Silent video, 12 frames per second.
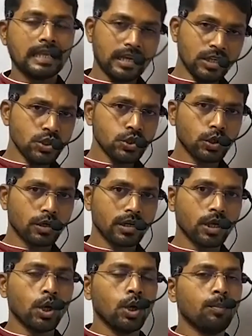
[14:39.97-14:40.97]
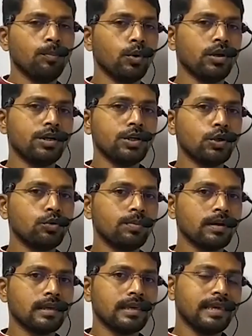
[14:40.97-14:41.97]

In short, pollen tube